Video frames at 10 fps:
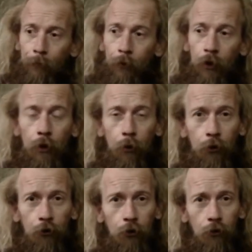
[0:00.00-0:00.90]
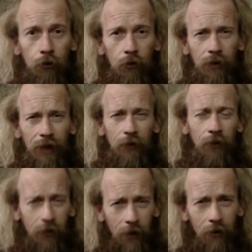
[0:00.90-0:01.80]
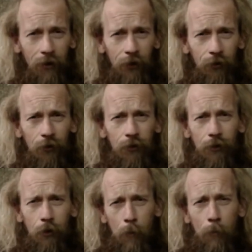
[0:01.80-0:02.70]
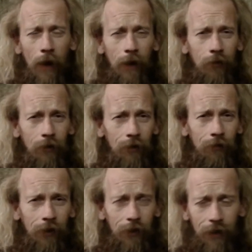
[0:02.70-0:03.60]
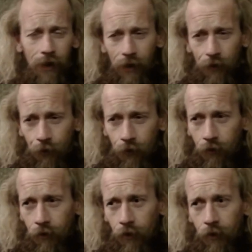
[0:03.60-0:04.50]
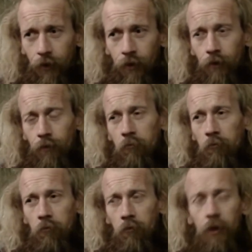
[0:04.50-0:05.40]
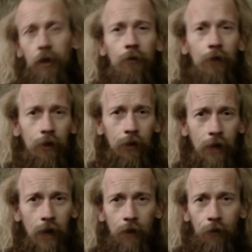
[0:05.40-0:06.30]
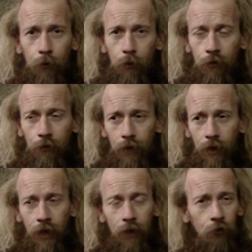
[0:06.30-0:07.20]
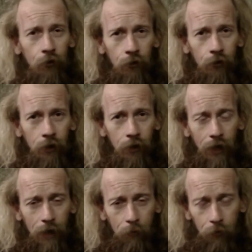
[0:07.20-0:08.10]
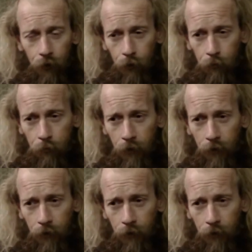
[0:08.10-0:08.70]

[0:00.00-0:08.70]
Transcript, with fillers: you know, we shouldn't necessarily just go back to living in caves and living in caves with electricity and a laptop.